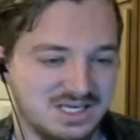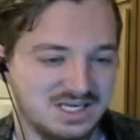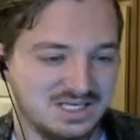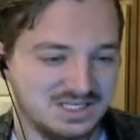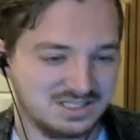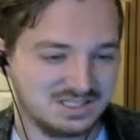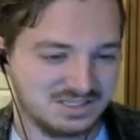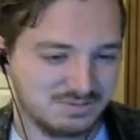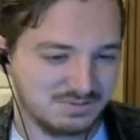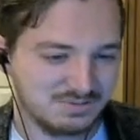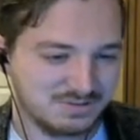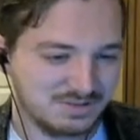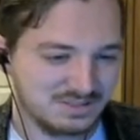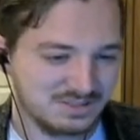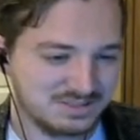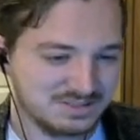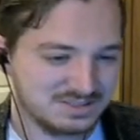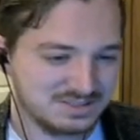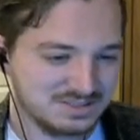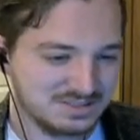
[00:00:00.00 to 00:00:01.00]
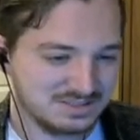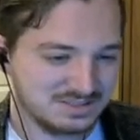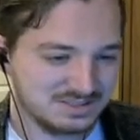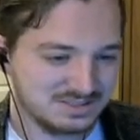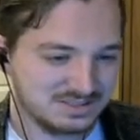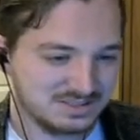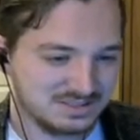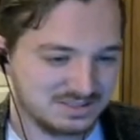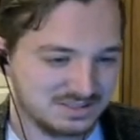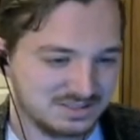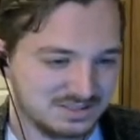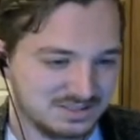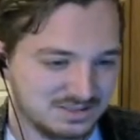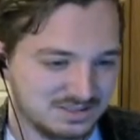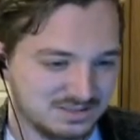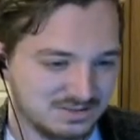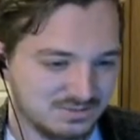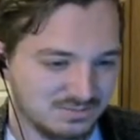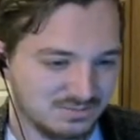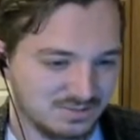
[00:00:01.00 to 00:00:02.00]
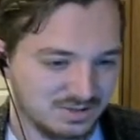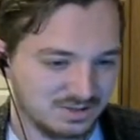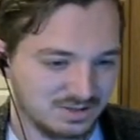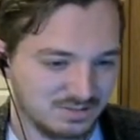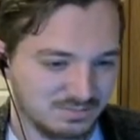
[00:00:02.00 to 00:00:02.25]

Is that what it is? One of the